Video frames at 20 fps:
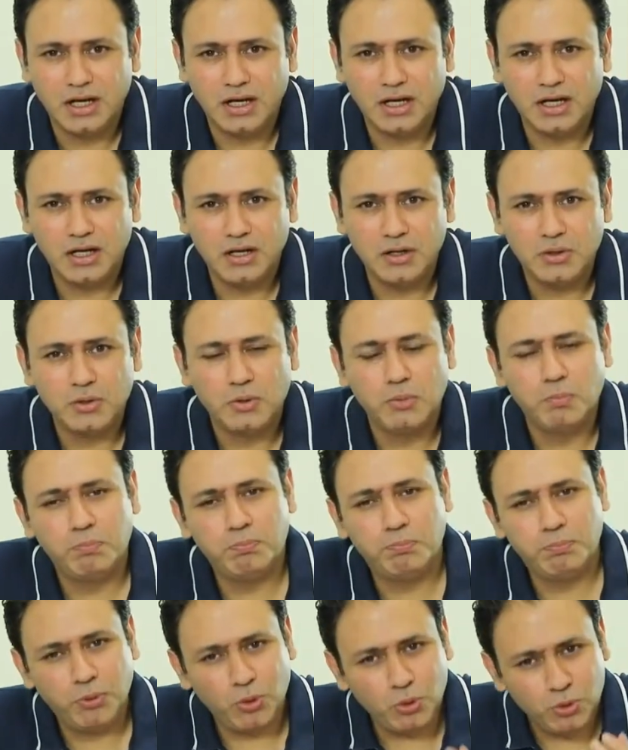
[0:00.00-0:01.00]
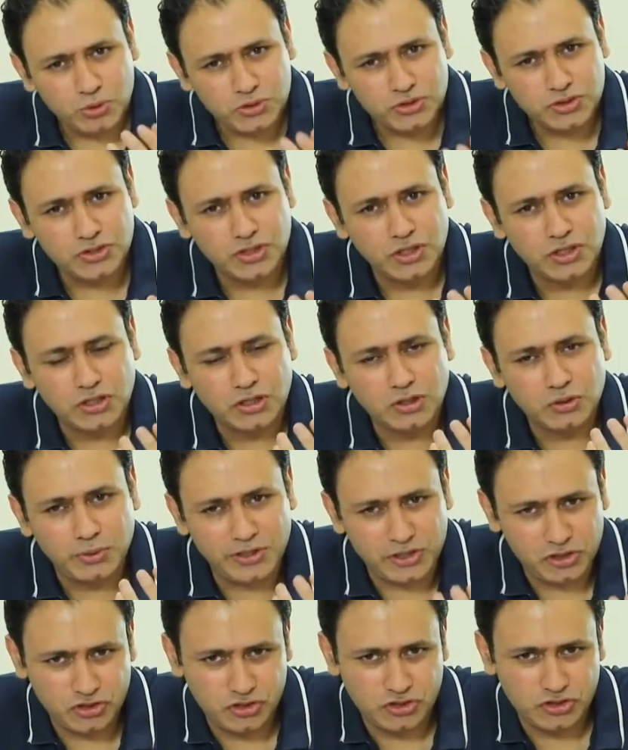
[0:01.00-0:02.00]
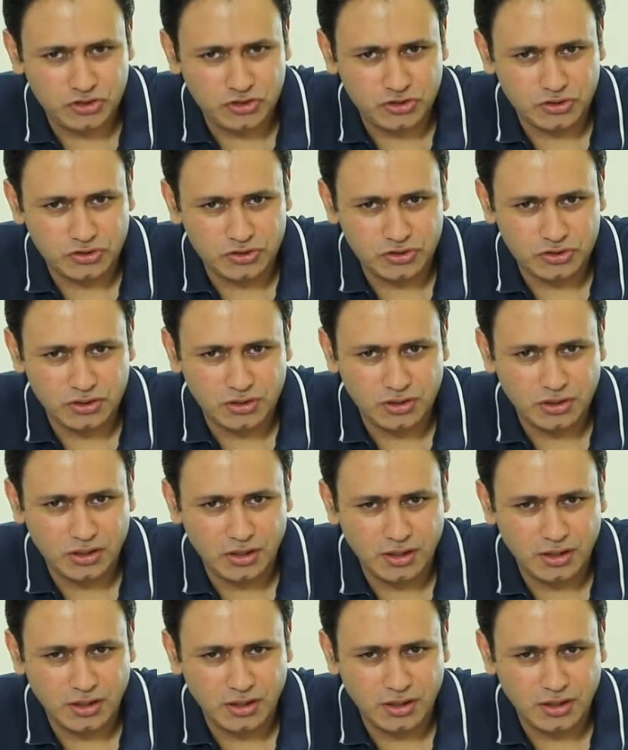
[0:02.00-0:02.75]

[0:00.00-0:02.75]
pose questions